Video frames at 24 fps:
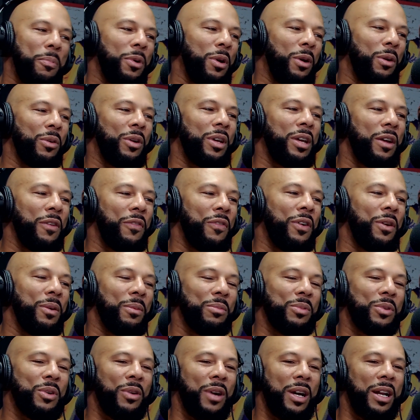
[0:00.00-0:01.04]
to which he says
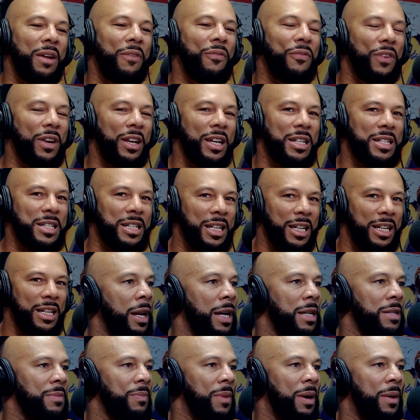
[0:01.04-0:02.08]
they're like brothers.
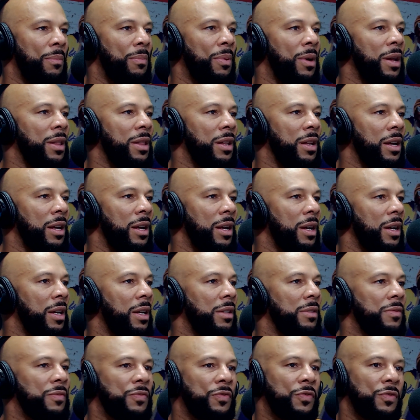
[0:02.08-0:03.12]
That's my brother
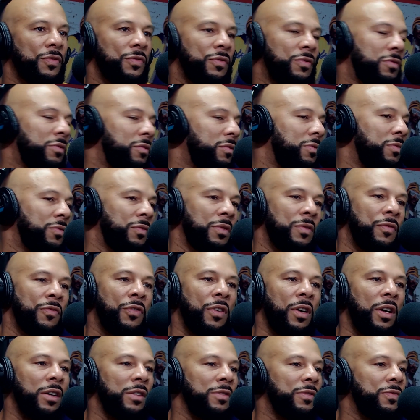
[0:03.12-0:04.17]

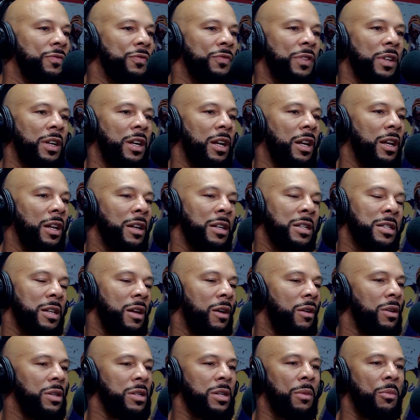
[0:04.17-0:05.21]
for for the as
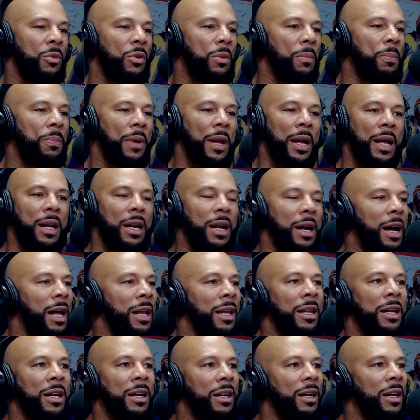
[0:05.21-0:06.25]
long as I'm on the planet, I
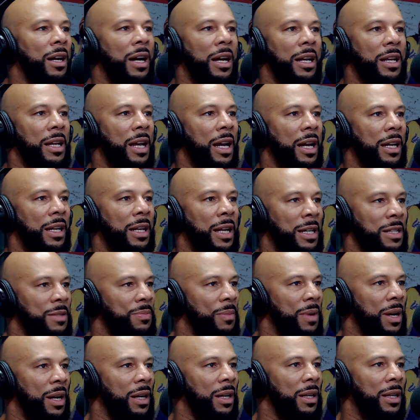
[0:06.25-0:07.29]
love Kanye. That's
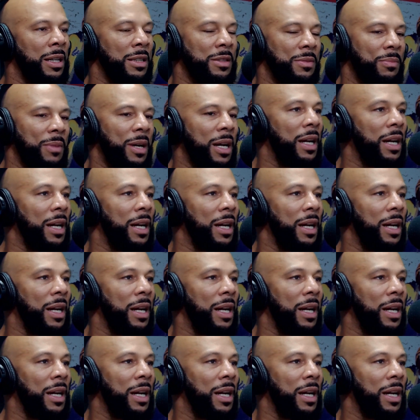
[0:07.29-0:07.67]
my that's